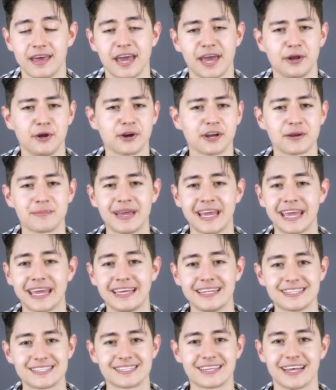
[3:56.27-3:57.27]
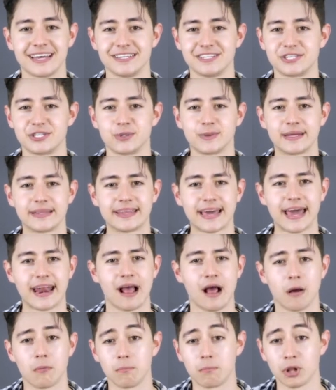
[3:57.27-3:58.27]
And you're going to make insights during that
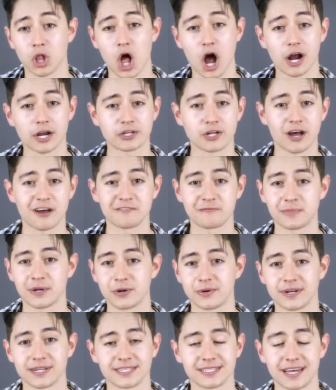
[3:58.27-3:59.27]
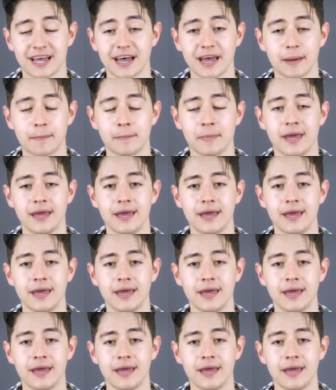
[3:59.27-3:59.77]
blocked off period of time